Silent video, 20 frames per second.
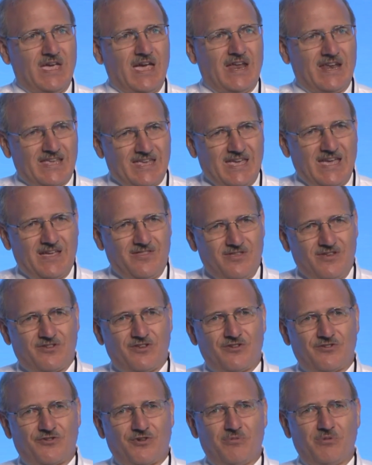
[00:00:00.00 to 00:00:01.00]
And again,
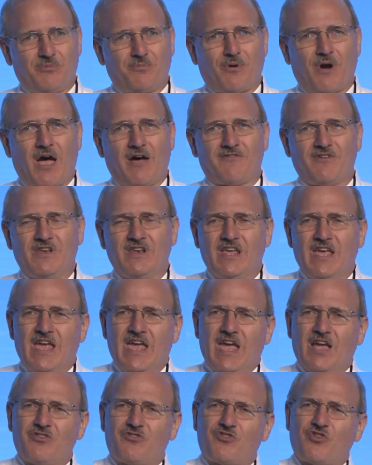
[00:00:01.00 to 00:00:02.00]
this is from the prophet.
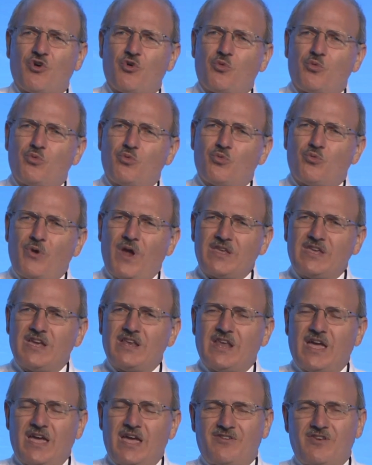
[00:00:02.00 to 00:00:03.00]
And so
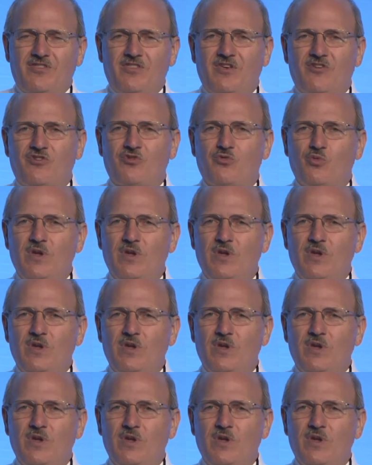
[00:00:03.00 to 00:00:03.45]
recognizing this,